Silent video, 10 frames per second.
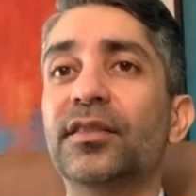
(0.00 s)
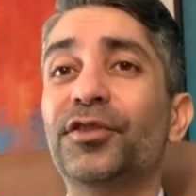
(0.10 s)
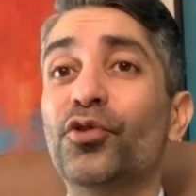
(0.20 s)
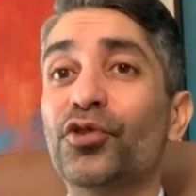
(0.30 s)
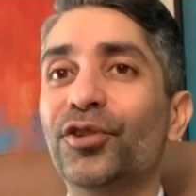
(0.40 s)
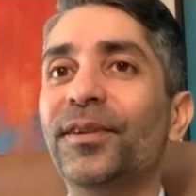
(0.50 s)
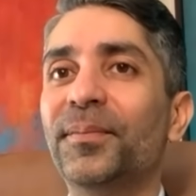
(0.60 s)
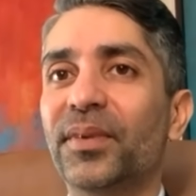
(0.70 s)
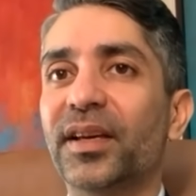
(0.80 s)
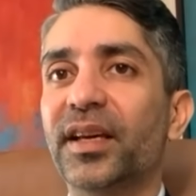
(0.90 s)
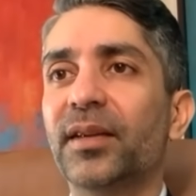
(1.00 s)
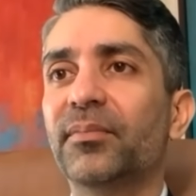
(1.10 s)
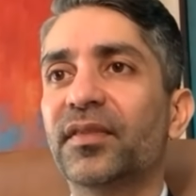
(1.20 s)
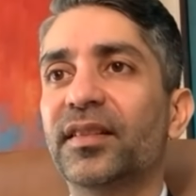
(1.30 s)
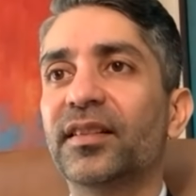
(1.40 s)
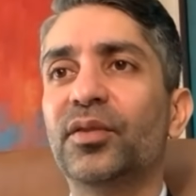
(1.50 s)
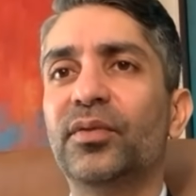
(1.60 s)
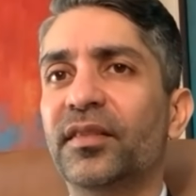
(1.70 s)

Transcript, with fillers: the Tokyo Olympic Games, and it,